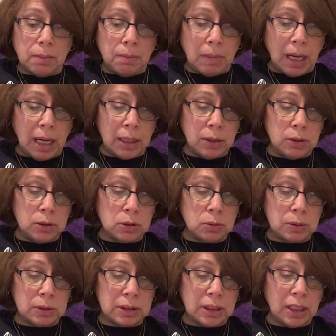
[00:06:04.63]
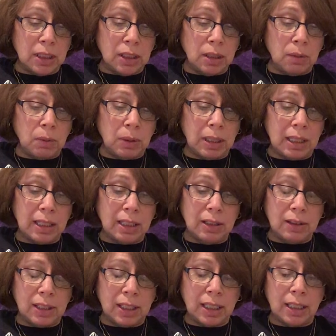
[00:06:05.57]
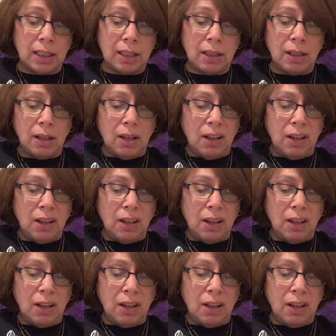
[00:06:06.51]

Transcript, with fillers: Mongoose was there when a little kid,